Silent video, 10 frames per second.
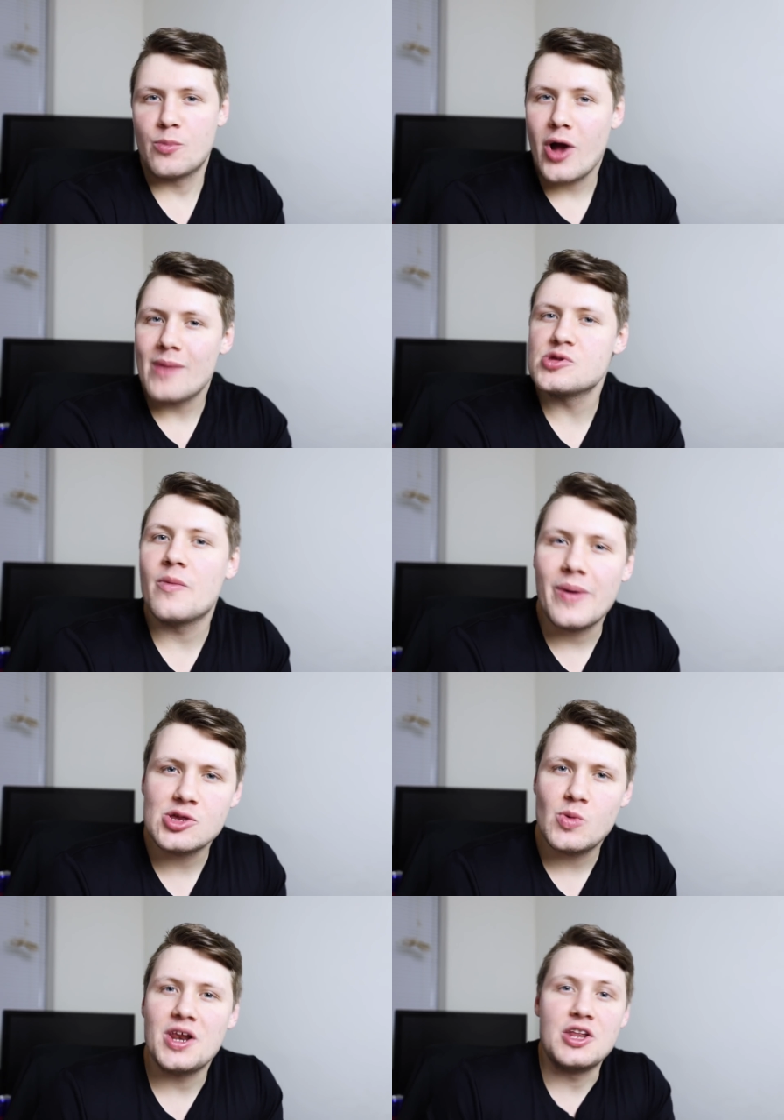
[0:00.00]
And perhaps the
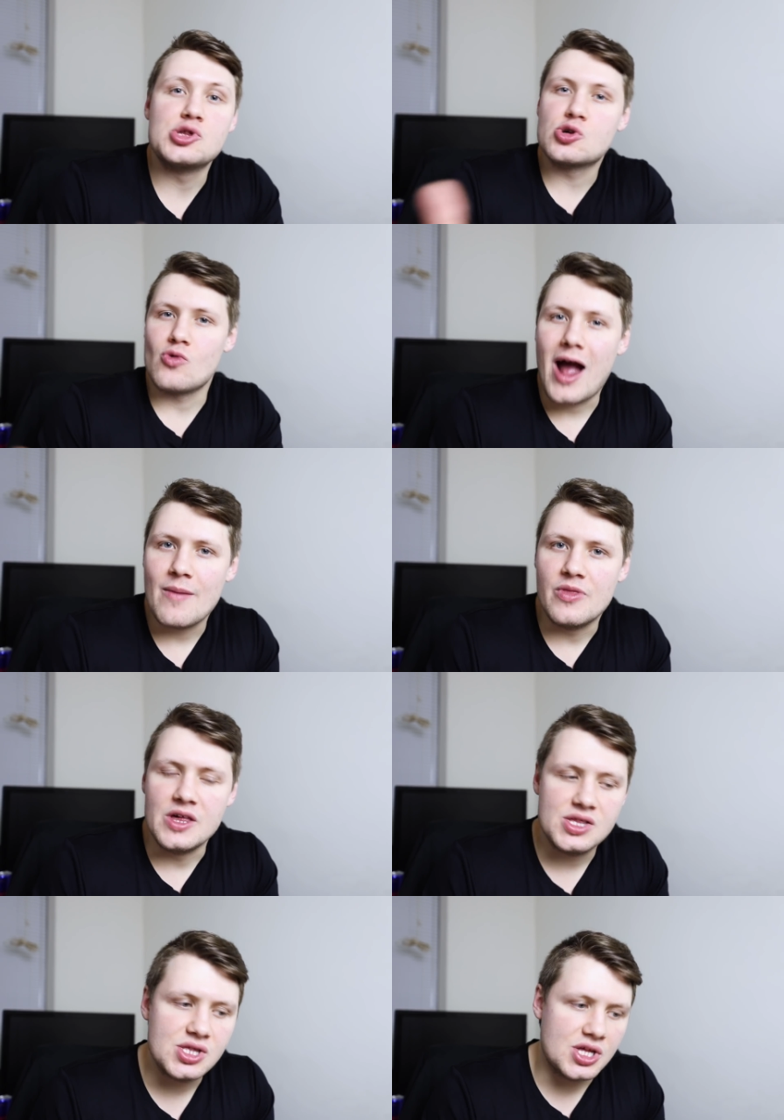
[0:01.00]
best way to describe
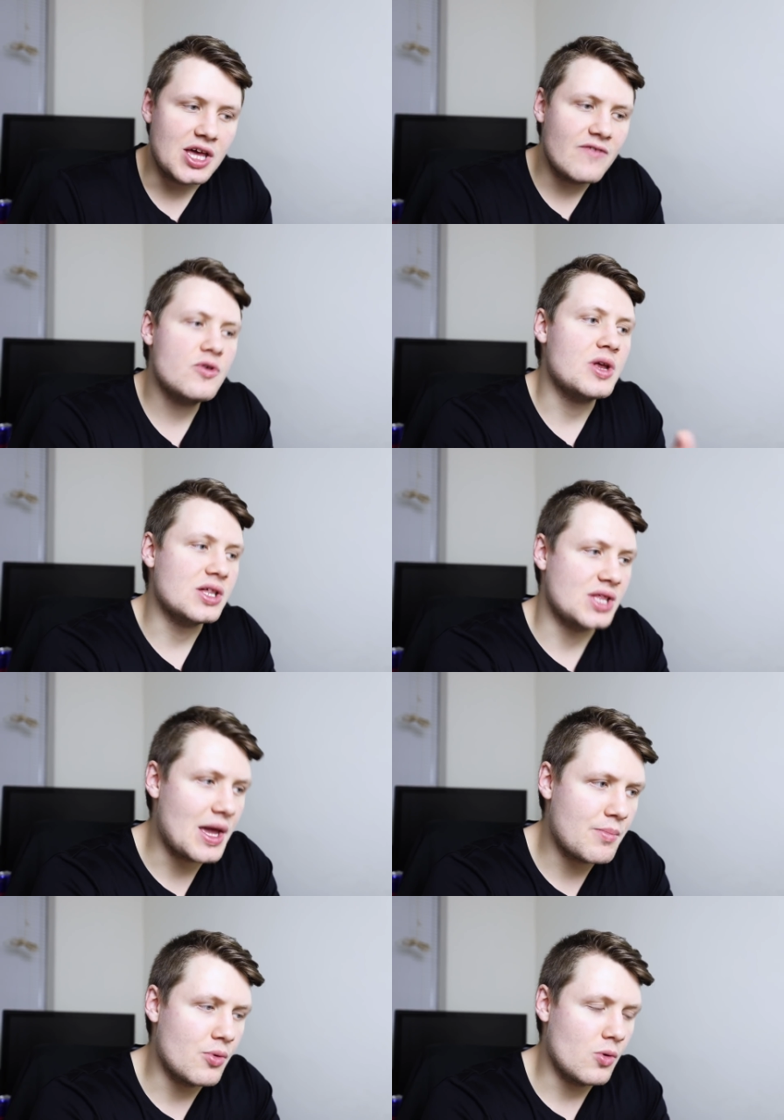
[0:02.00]
this is to give you an
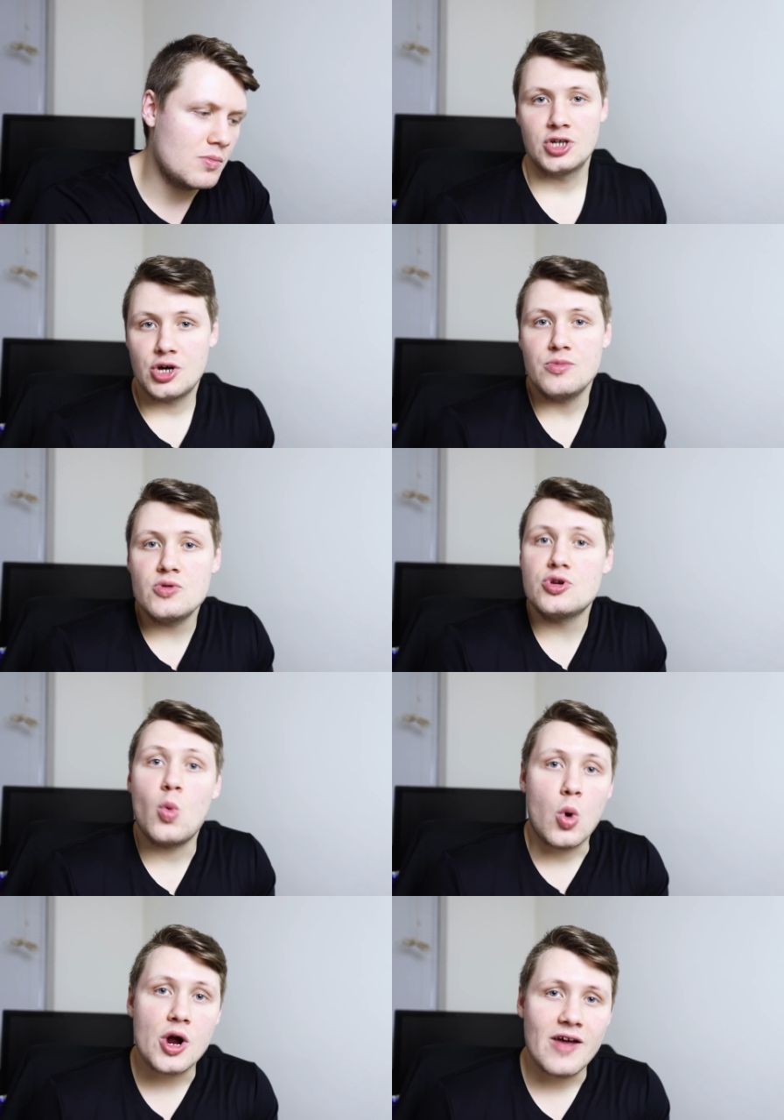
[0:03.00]
example. To commute
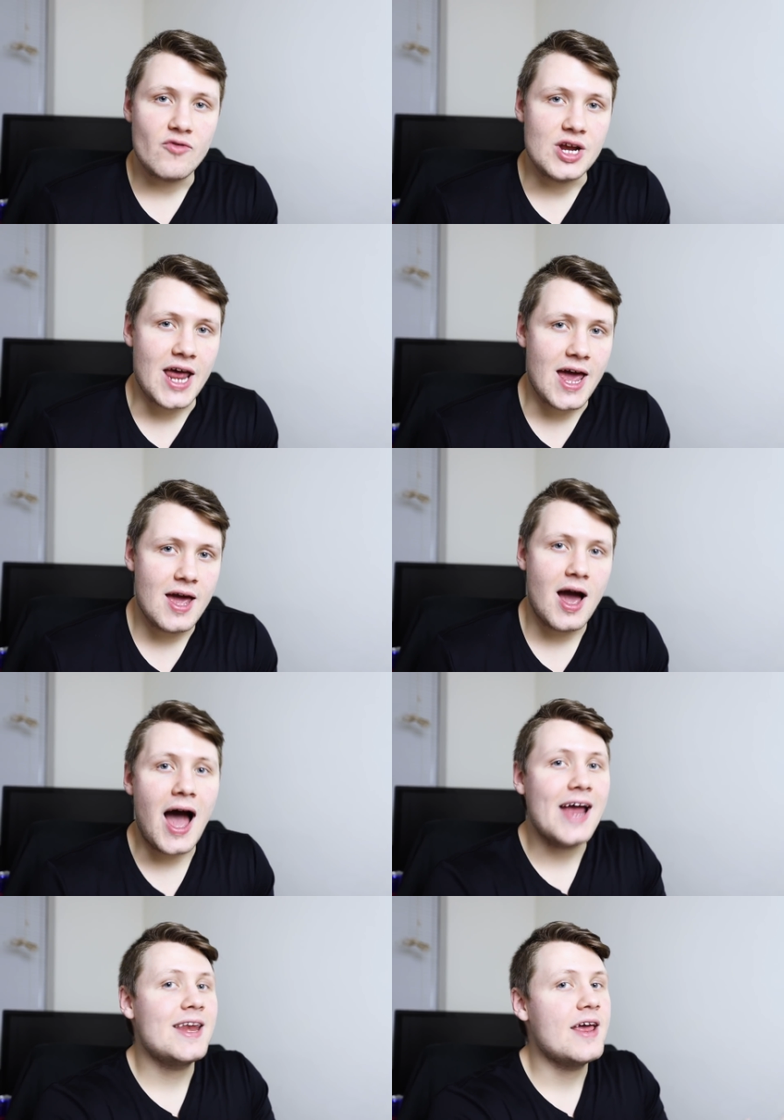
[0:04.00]
to work every day,
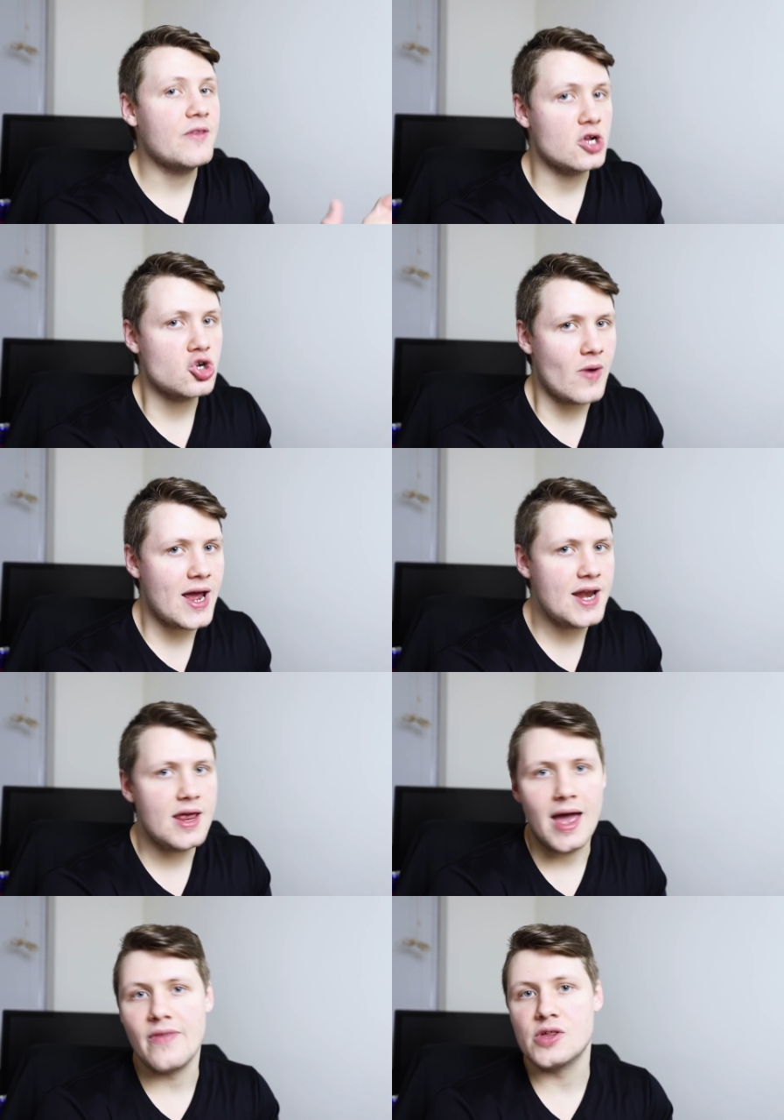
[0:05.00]
I take the
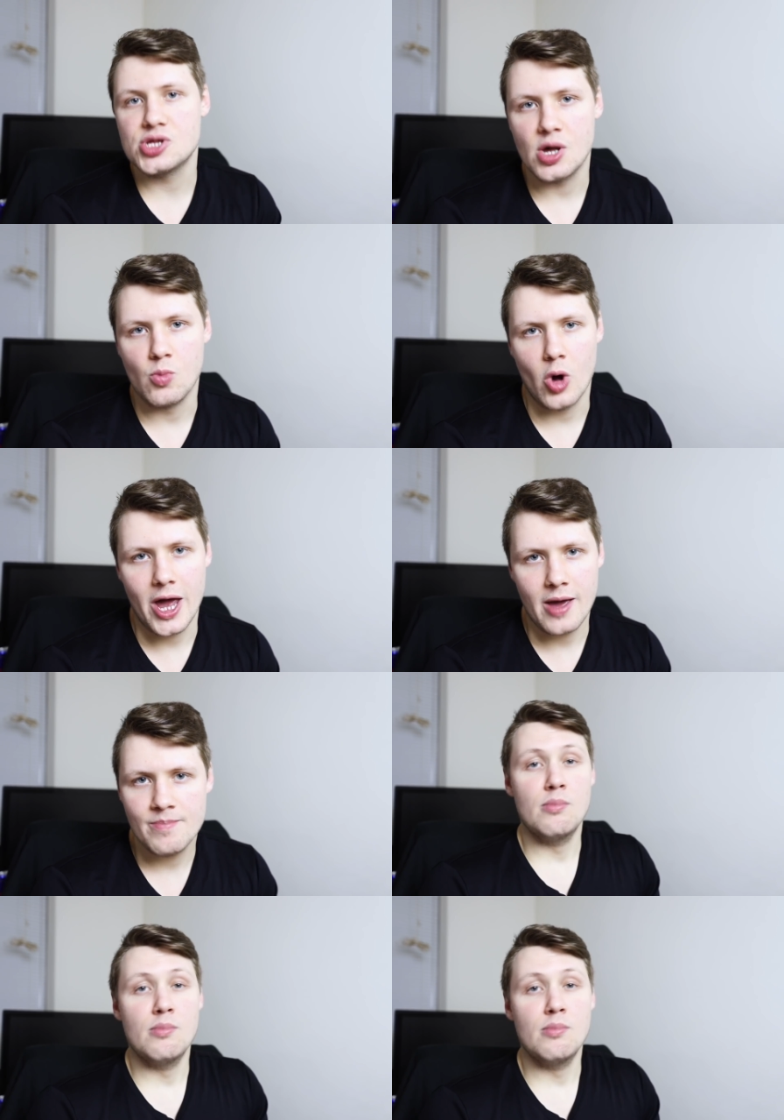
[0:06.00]
train and the subway.